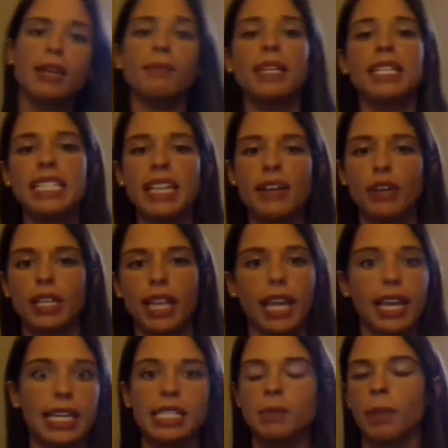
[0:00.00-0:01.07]
something
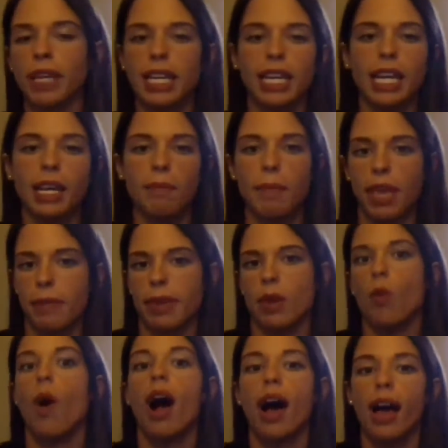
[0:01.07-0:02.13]
different, like explaining
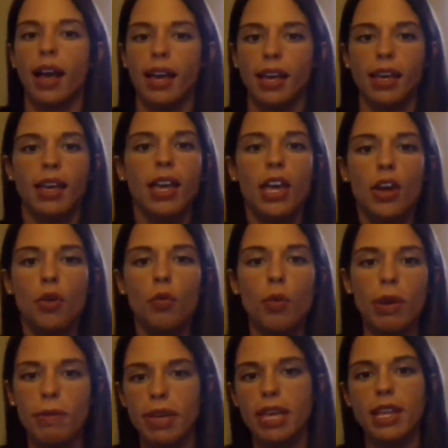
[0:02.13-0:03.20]
maybe why
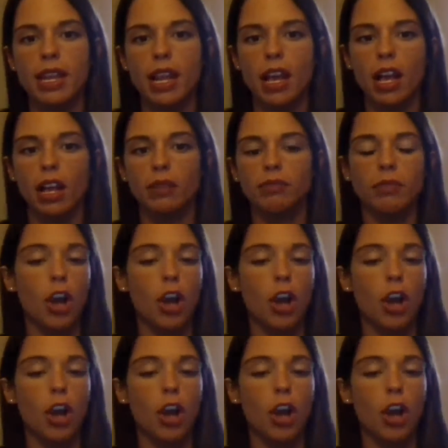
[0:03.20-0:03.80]
women